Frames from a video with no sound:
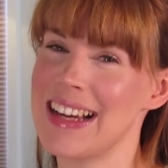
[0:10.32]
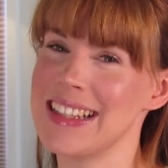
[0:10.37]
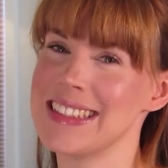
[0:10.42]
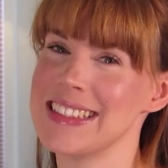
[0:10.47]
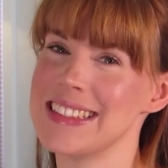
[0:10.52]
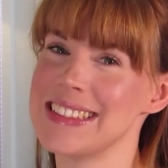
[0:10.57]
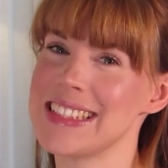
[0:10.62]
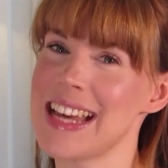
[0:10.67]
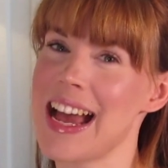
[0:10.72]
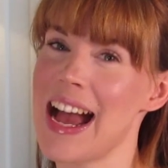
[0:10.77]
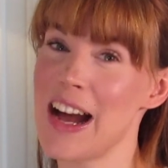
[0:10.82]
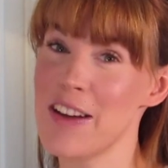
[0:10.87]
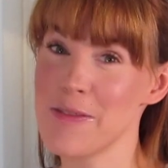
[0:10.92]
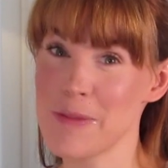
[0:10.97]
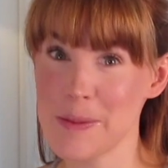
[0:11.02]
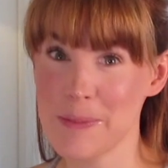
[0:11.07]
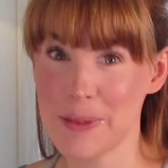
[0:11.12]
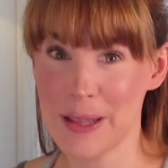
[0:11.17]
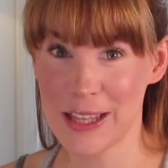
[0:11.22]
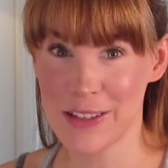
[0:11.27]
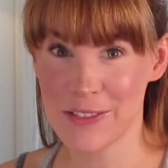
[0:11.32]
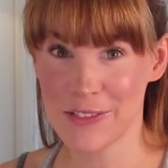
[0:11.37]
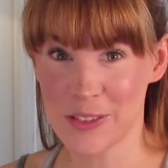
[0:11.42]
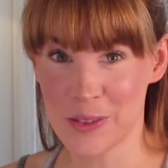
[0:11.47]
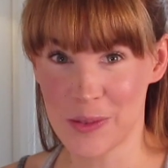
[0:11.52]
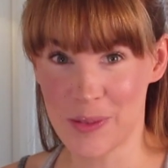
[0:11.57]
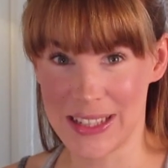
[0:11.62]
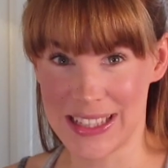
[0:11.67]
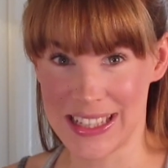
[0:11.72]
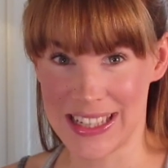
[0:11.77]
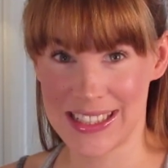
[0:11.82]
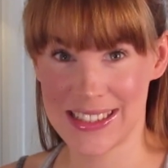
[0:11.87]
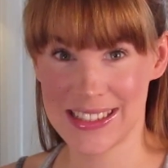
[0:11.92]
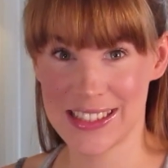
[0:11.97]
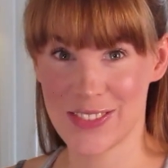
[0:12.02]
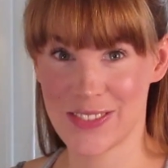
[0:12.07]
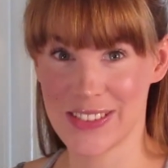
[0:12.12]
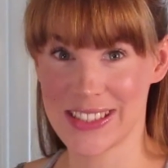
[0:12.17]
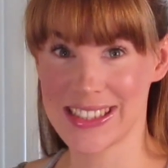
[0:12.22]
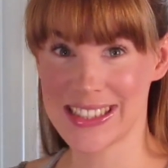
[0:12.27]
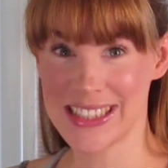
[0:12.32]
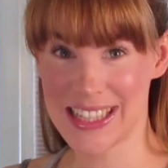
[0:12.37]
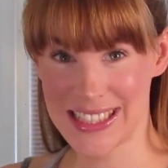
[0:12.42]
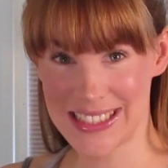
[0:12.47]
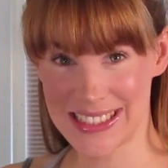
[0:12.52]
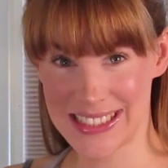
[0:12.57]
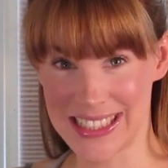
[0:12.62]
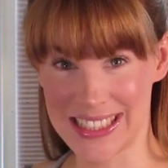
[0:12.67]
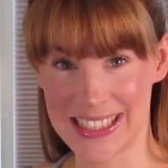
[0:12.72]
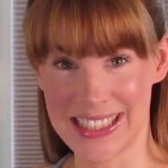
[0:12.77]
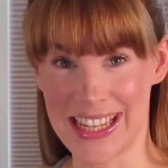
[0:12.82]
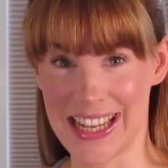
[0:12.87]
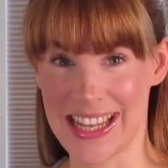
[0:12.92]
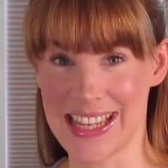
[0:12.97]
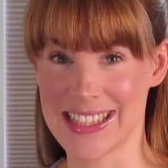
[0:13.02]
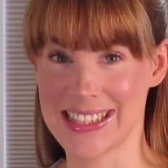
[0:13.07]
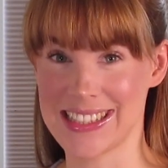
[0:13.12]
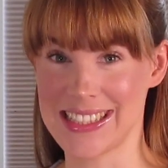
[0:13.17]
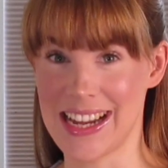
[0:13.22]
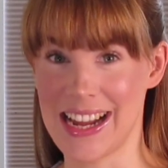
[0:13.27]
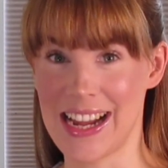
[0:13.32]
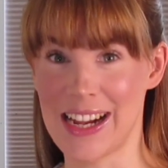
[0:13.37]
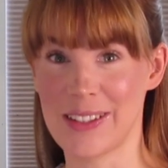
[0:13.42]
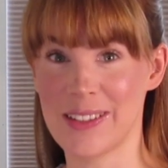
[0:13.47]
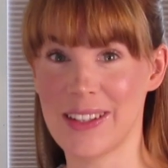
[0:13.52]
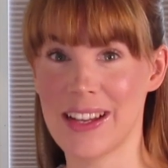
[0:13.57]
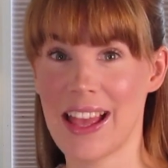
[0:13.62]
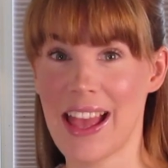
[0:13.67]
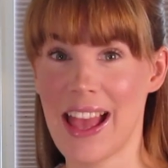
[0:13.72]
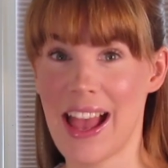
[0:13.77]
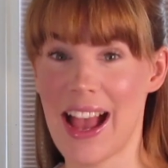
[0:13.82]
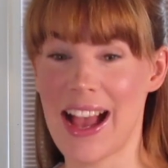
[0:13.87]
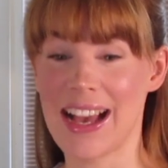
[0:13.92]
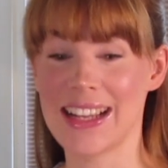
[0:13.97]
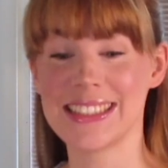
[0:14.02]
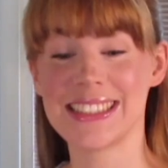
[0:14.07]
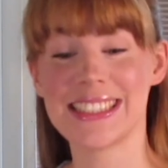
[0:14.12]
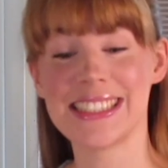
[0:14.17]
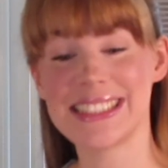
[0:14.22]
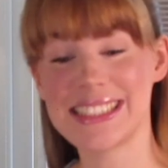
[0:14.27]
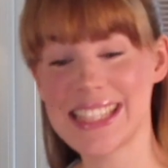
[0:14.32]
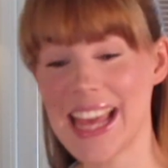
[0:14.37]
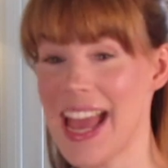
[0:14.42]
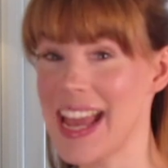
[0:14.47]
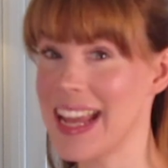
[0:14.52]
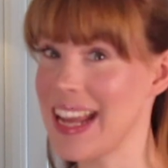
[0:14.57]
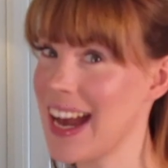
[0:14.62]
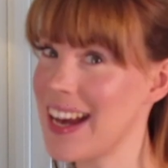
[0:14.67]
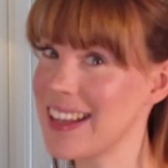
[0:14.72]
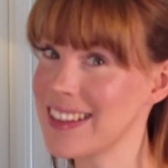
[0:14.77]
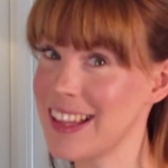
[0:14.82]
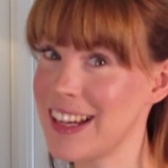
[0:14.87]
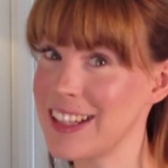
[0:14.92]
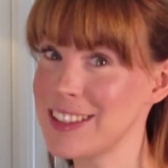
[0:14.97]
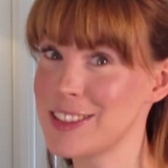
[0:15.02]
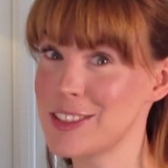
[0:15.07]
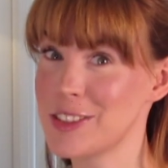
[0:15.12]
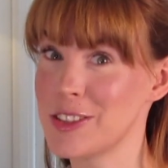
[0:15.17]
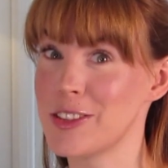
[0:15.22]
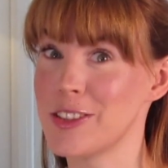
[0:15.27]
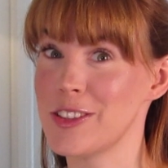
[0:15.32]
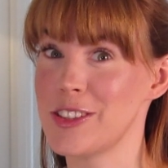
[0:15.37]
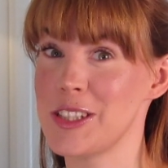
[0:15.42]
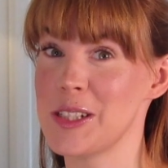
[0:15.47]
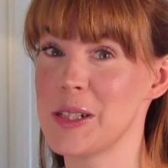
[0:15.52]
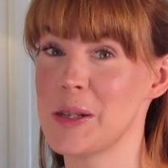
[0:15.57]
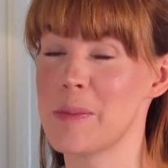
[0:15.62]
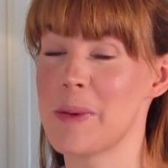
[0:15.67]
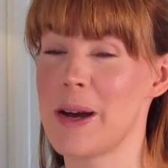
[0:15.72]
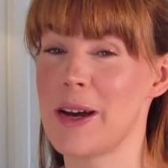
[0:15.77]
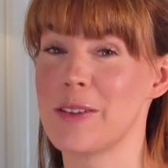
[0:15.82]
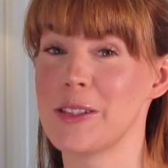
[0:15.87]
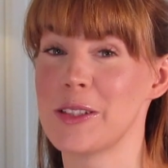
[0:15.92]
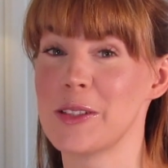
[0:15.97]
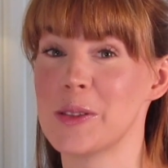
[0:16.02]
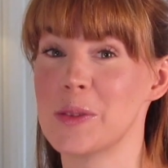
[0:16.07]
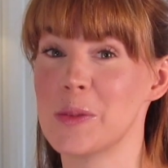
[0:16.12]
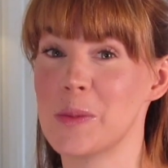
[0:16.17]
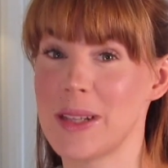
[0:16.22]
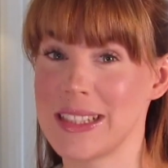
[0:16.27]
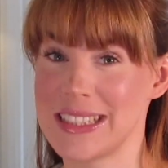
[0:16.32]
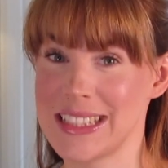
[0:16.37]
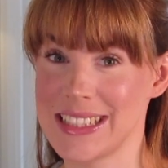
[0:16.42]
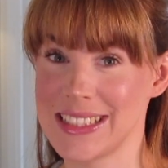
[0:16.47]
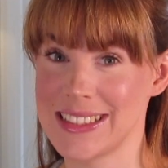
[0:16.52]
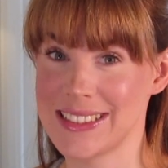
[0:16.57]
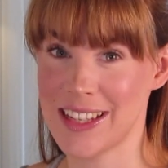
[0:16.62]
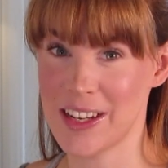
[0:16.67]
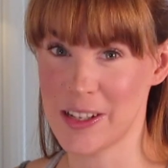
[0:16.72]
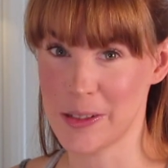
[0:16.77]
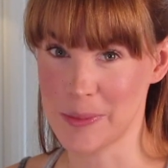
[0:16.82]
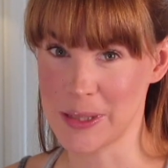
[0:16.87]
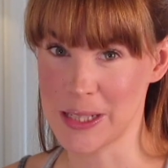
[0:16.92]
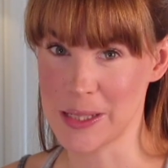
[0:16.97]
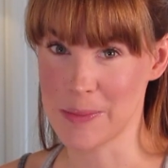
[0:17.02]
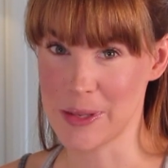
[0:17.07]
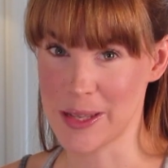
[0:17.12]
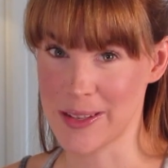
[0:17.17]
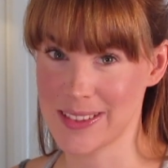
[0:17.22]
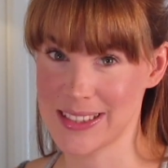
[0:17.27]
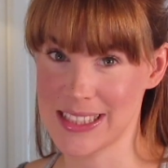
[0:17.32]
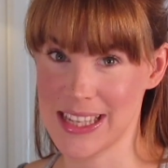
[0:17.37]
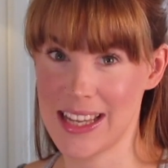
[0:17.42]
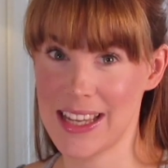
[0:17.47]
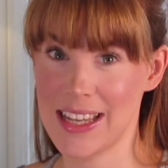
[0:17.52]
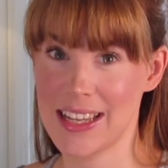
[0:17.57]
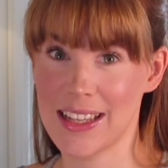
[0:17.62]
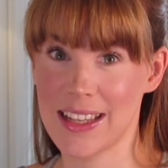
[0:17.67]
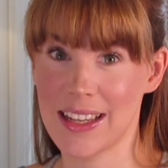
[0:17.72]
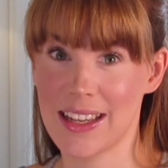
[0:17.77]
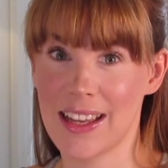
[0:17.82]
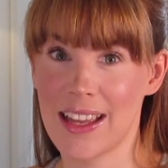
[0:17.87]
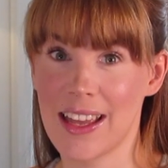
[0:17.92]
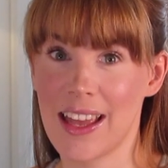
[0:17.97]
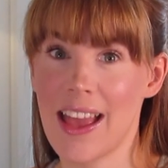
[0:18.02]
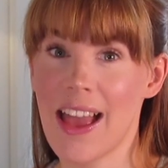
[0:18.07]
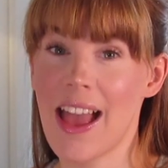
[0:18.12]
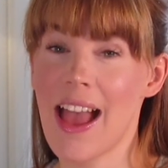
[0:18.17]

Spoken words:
and I've been playing for weddings for 16 years now. And today I'd like to talk to you about your wedding ceremony music.